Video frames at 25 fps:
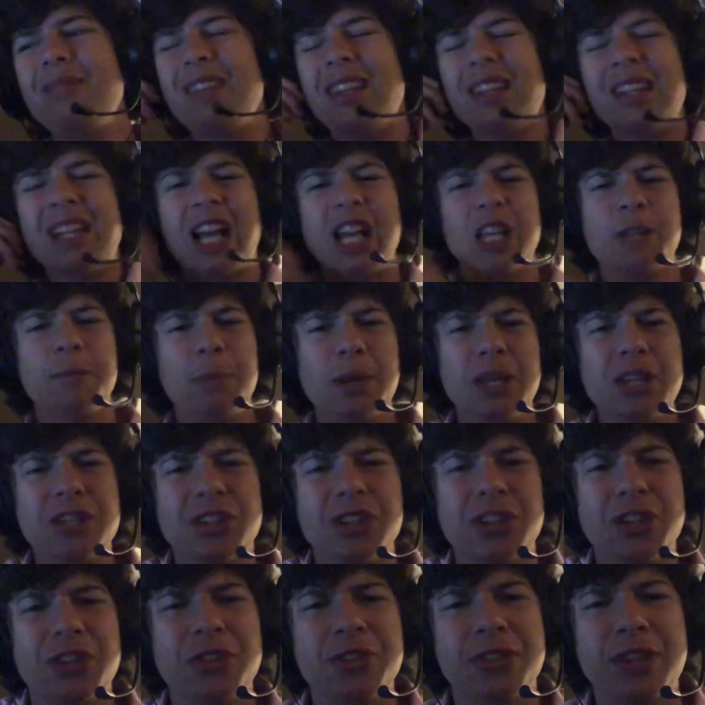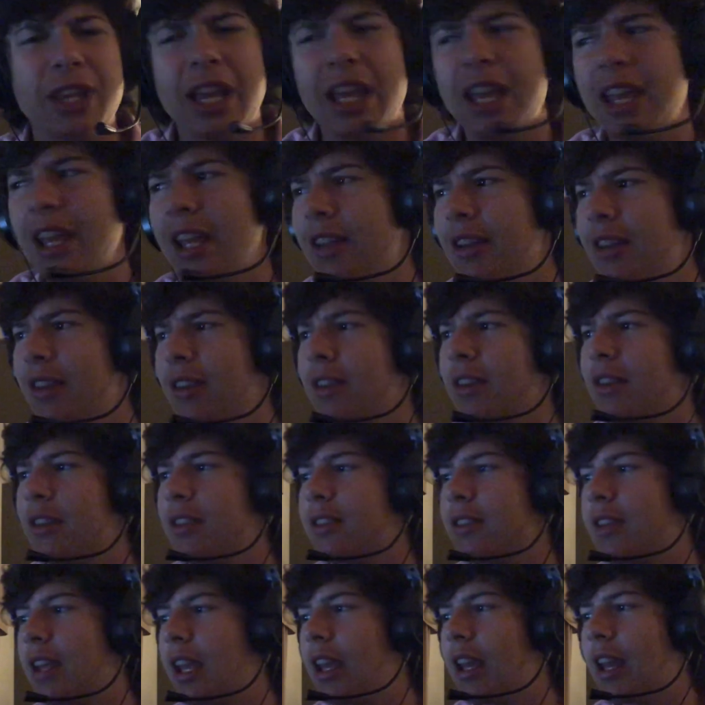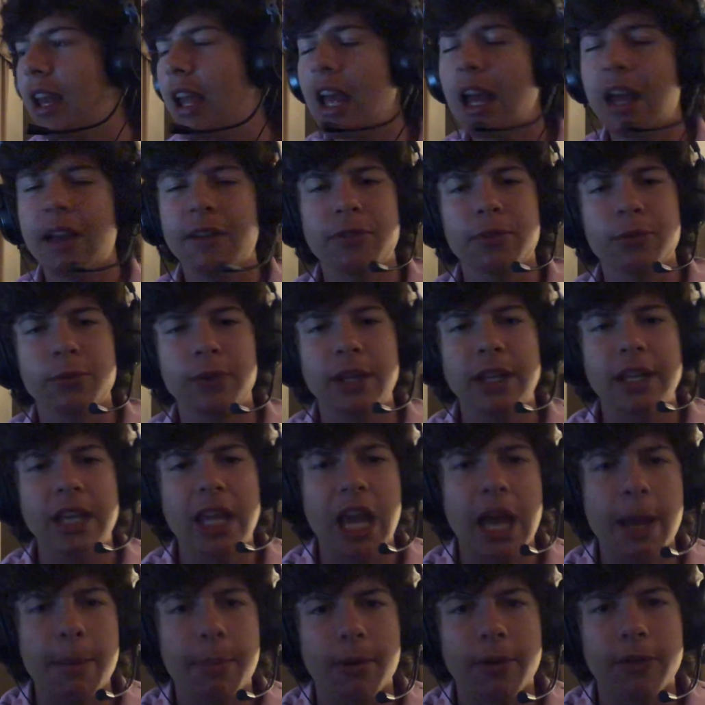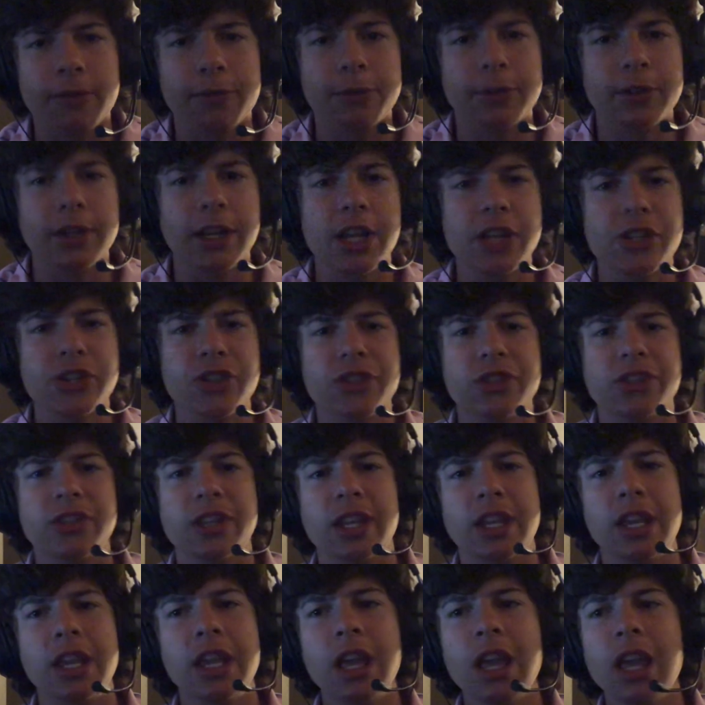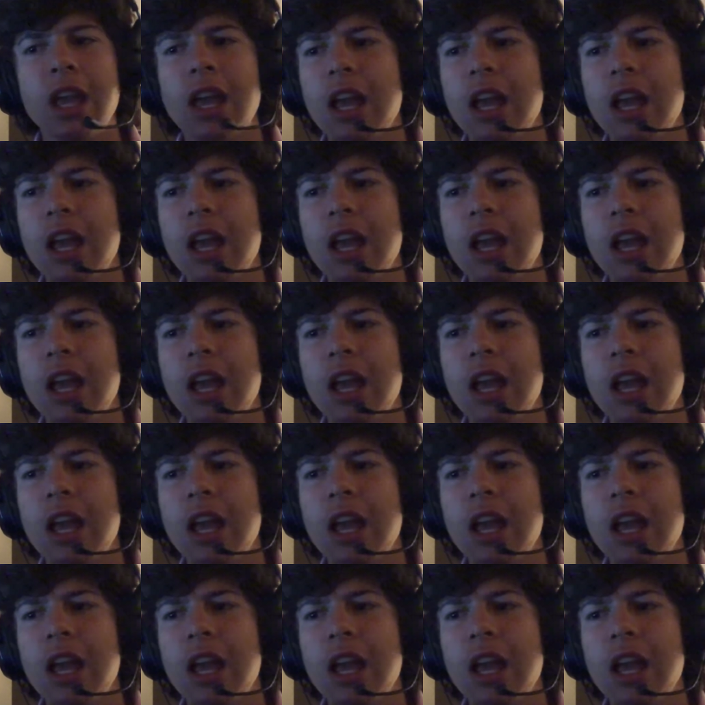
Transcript: that's basically your day and a half recap on free agency.